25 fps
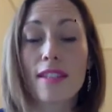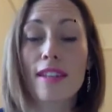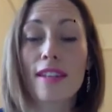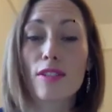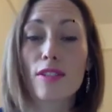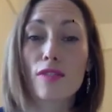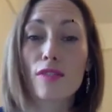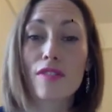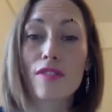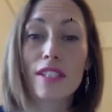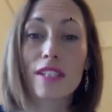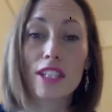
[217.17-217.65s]

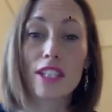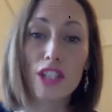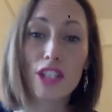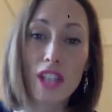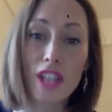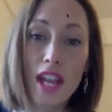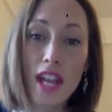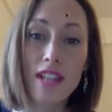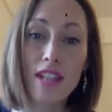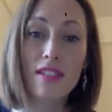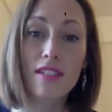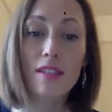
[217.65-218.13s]
That's obviously
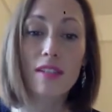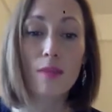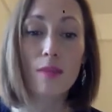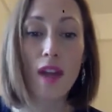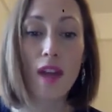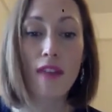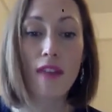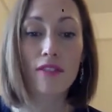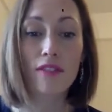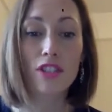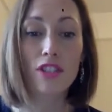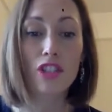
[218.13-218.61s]
changed, so we're
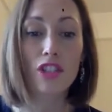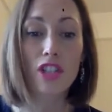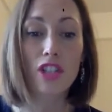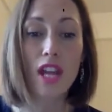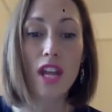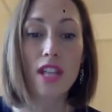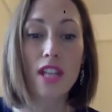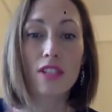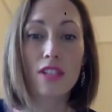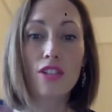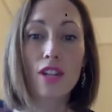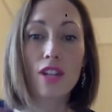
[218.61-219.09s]
having to
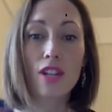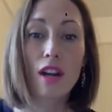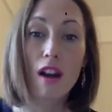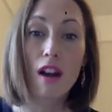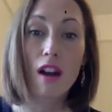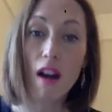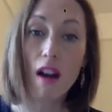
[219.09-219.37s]
change